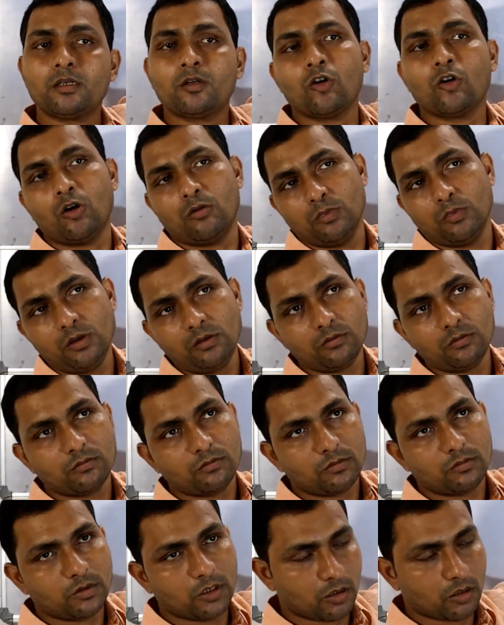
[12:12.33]
common
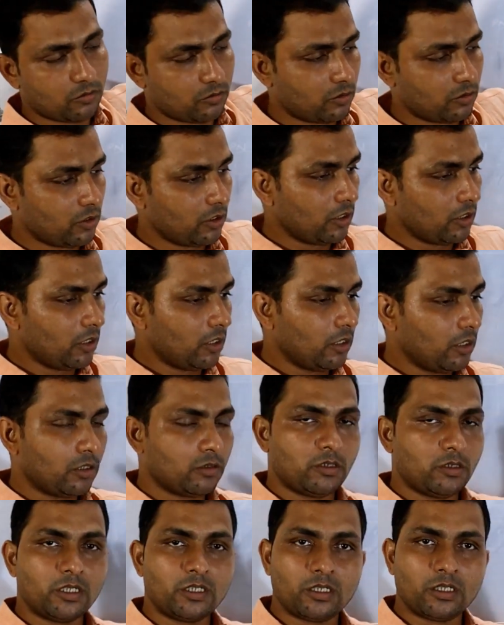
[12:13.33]
noun.
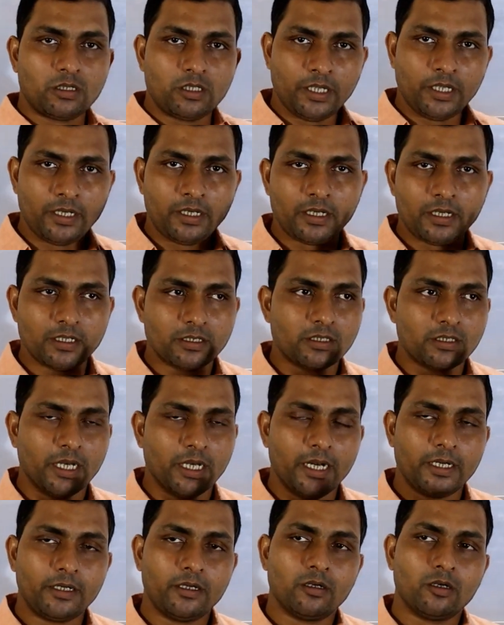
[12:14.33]
That the thing is
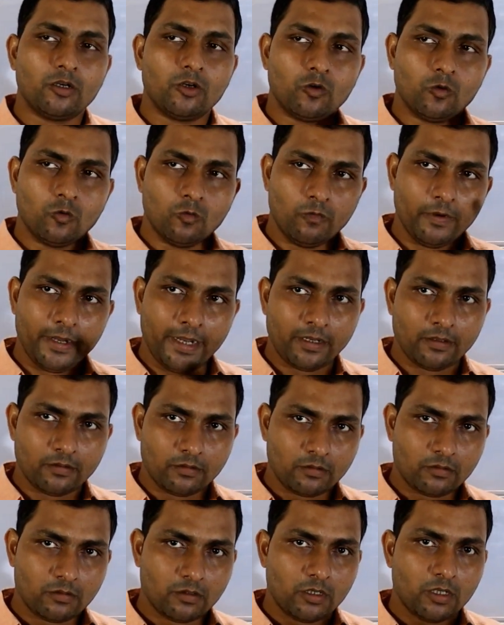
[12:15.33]
that
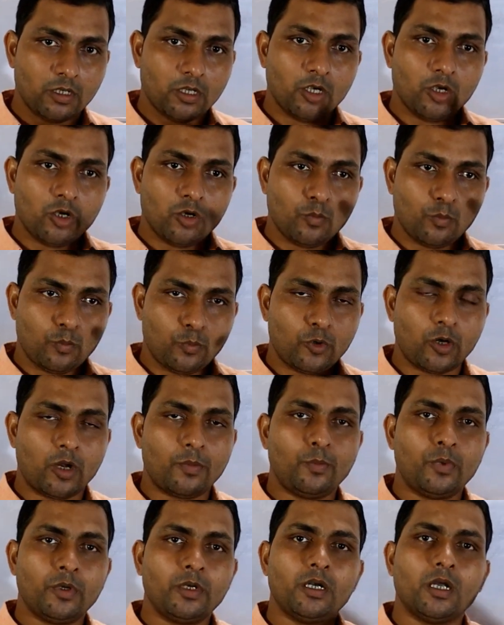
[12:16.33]
when
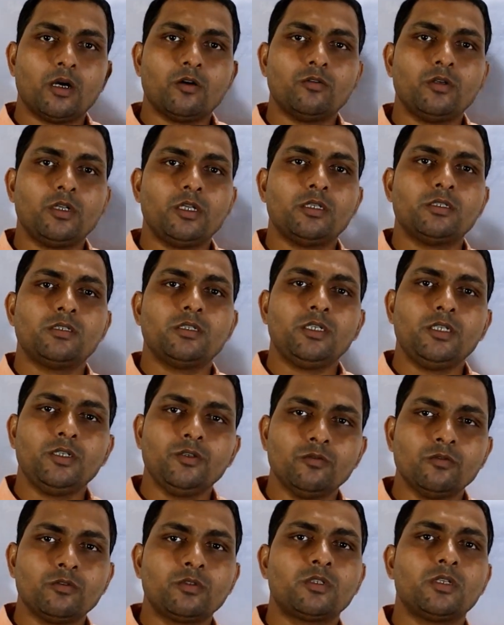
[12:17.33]
proper noun is
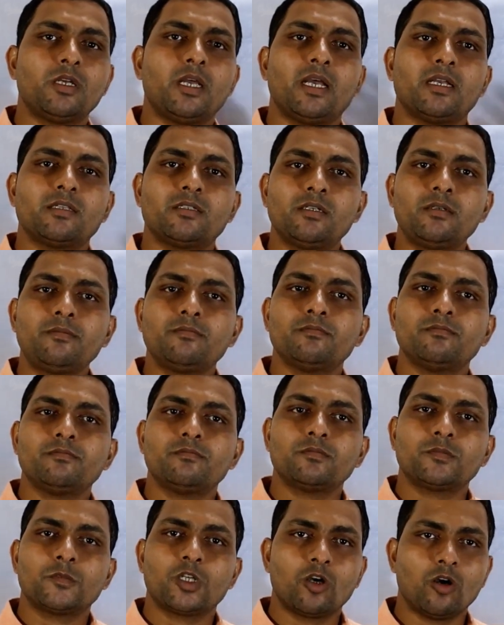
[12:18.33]
used as a
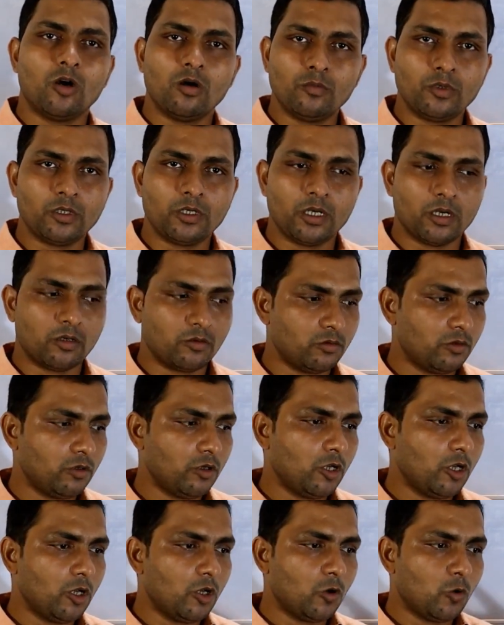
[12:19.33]
common noun,
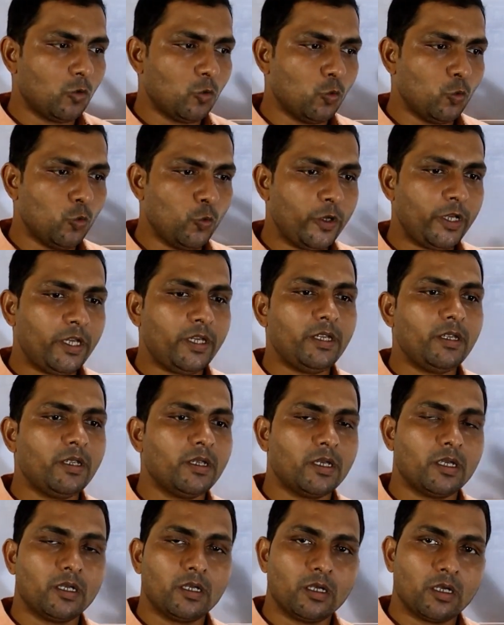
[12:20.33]
we
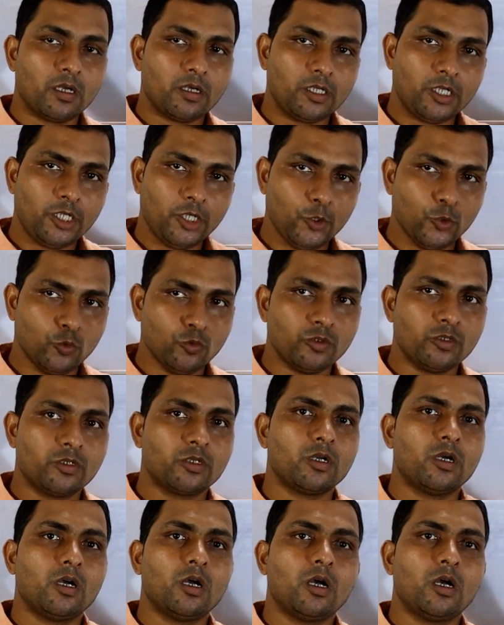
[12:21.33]
use